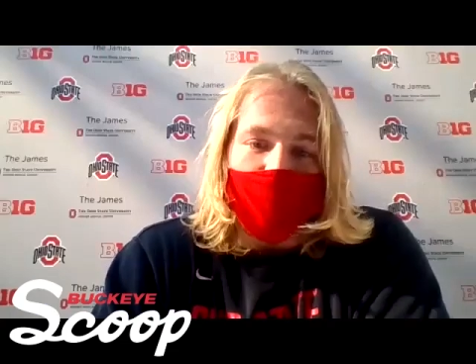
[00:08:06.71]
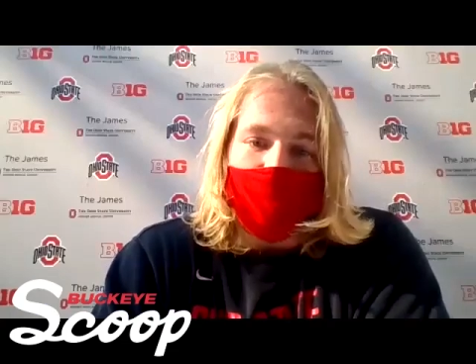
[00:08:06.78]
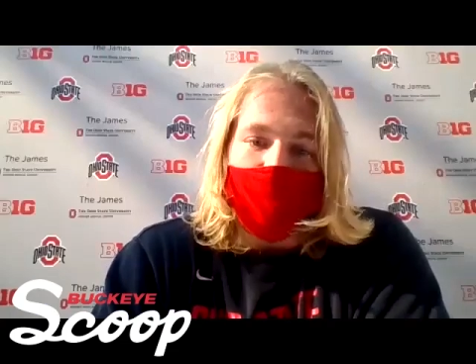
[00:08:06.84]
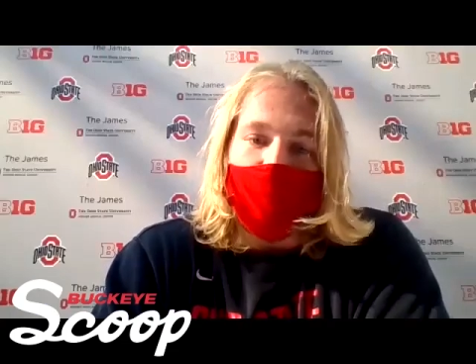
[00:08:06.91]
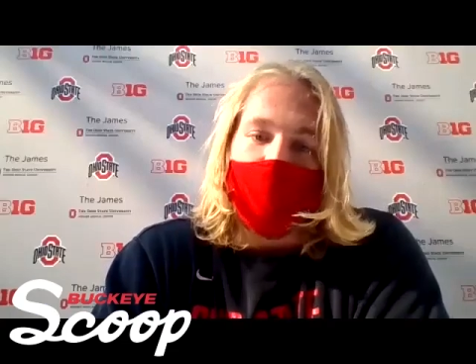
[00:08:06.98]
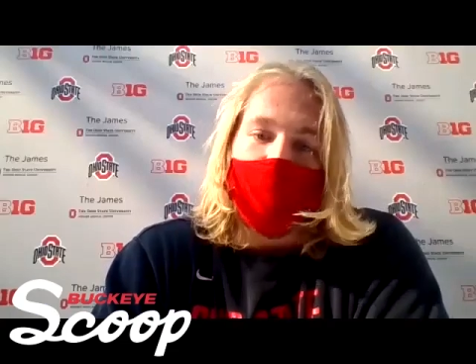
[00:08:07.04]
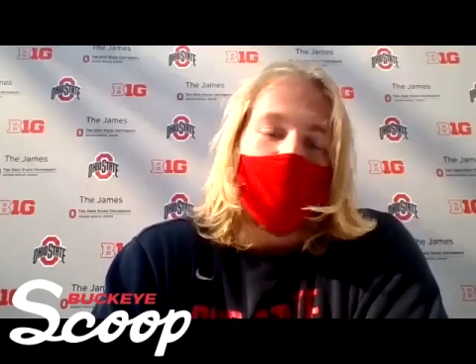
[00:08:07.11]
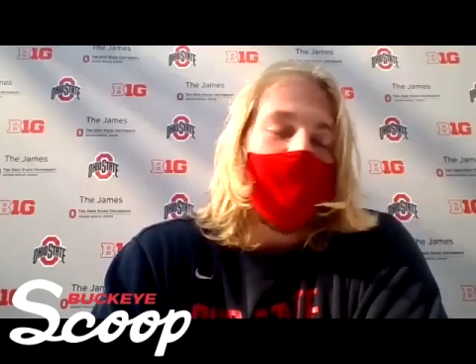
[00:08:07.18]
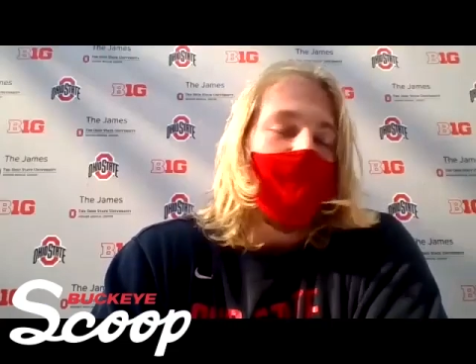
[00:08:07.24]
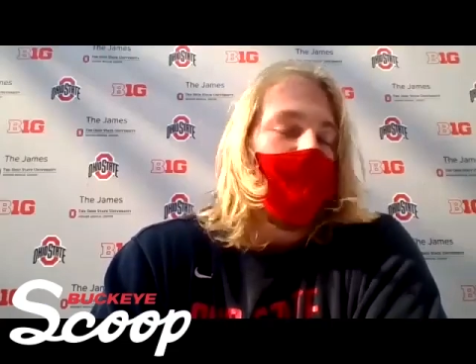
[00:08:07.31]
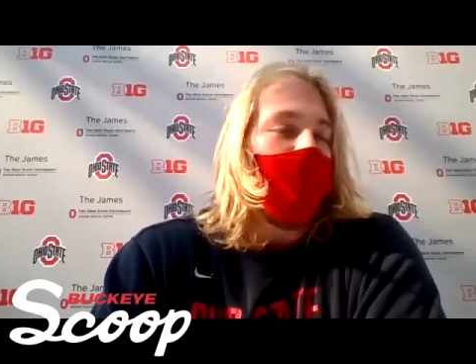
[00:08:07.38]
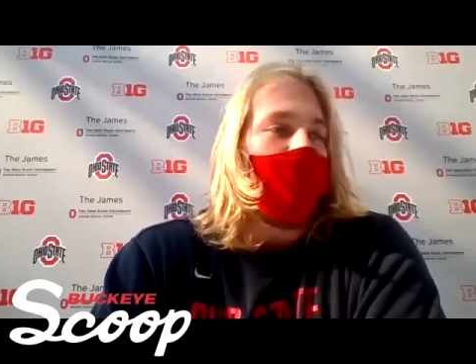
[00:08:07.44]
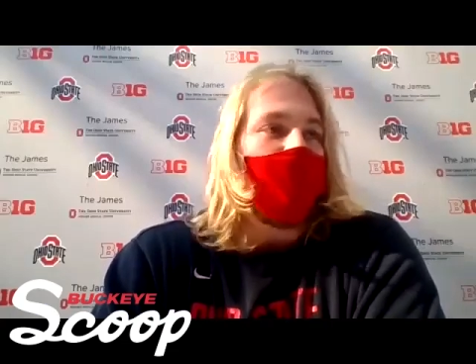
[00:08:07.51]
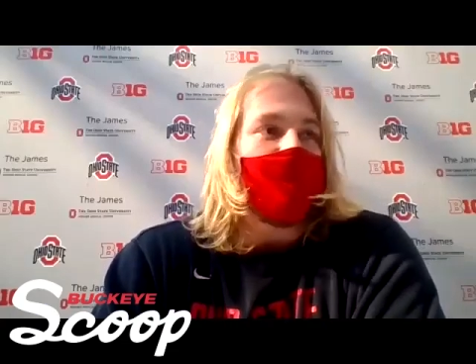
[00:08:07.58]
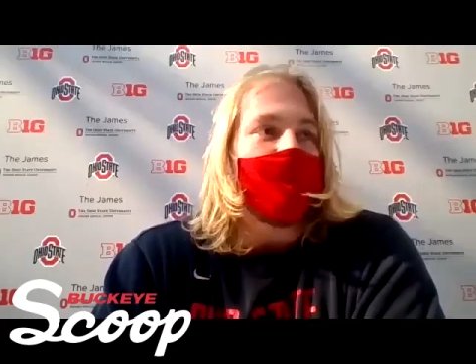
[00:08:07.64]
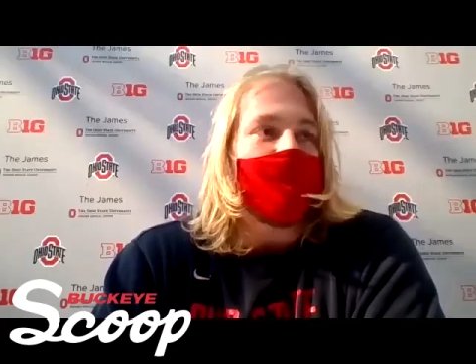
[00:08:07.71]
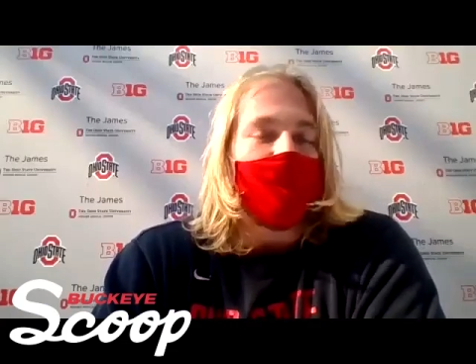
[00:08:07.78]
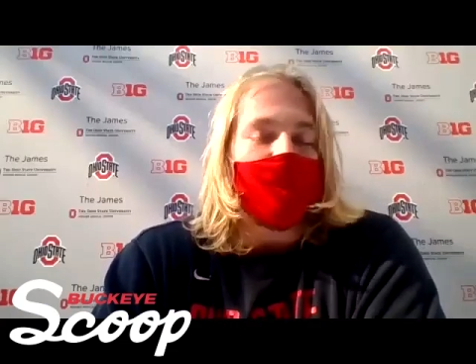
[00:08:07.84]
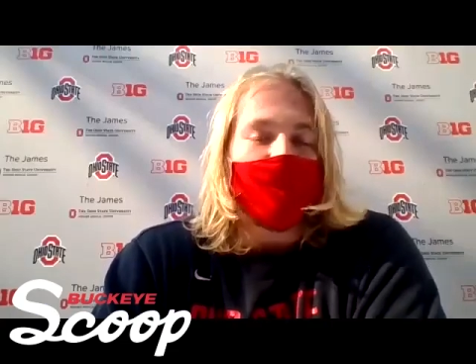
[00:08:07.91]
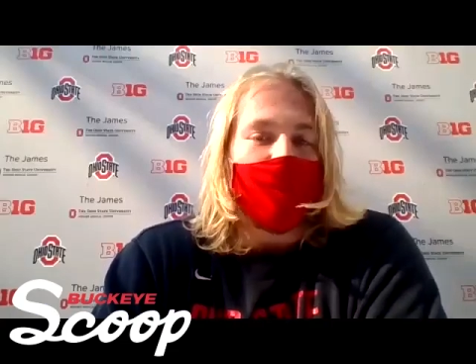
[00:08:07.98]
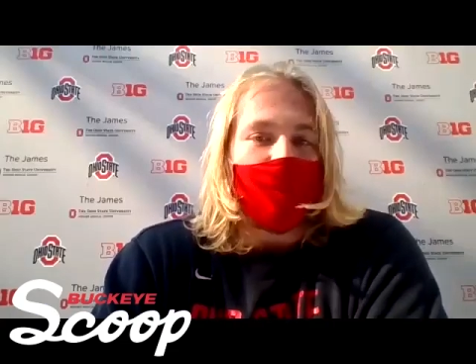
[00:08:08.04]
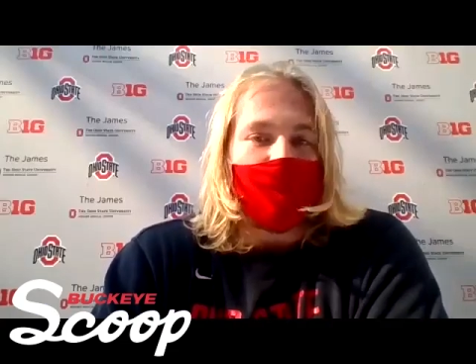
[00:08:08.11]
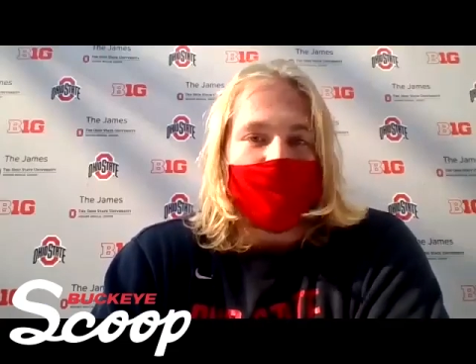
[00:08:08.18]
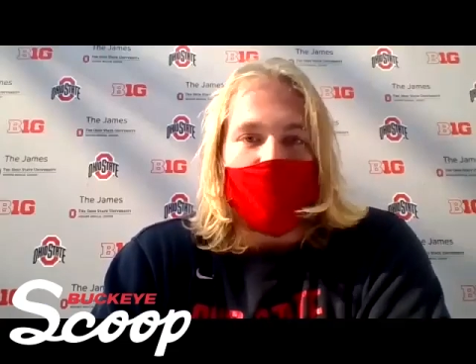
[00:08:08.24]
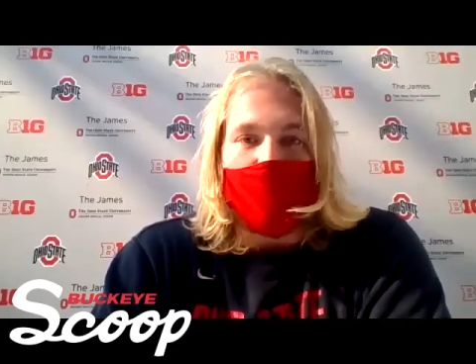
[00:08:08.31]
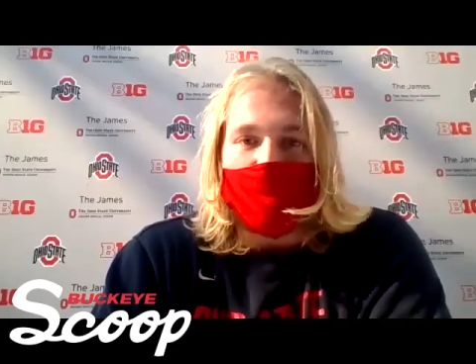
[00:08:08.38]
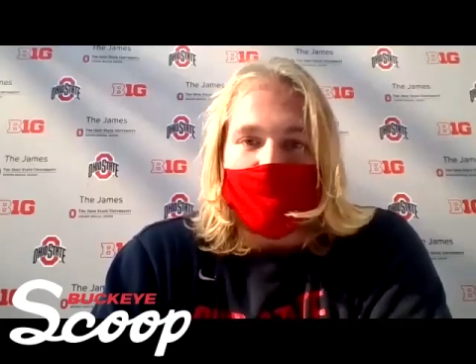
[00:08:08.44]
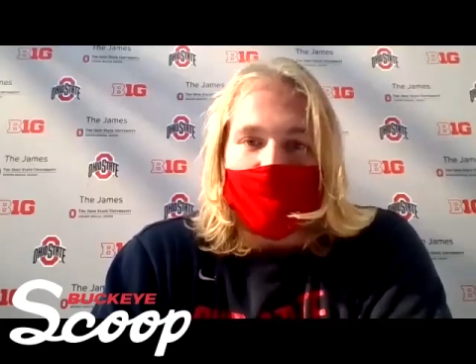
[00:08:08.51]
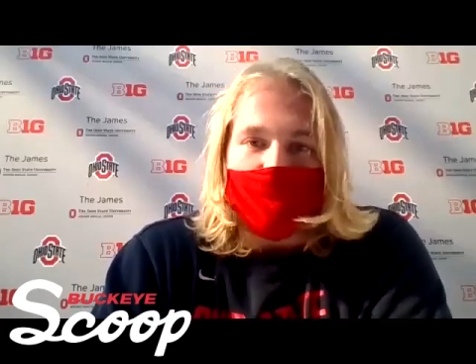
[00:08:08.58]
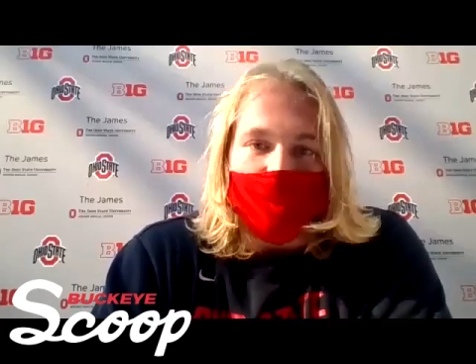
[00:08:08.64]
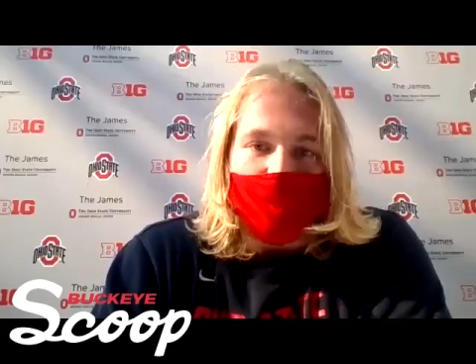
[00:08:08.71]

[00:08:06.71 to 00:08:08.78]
And then I had such fantastic